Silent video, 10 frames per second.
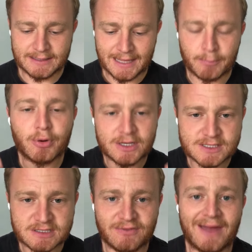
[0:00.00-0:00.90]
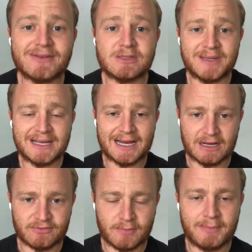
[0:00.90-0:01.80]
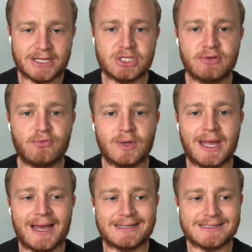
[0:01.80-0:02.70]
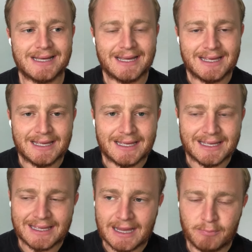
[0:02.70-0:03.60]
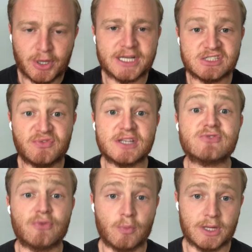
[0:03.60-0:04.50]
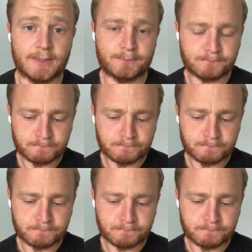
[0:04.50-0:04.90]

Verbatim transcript: that process of having to be cut off. Imagine if we had our bodies fixed from within.